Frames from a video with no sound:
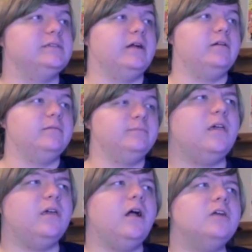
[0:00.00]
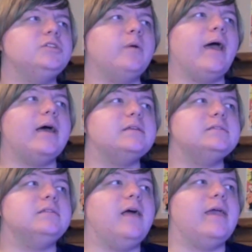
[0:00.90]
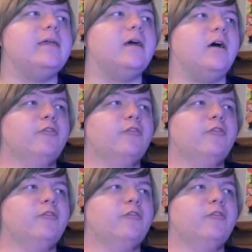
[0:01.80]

hair. It also has, like, a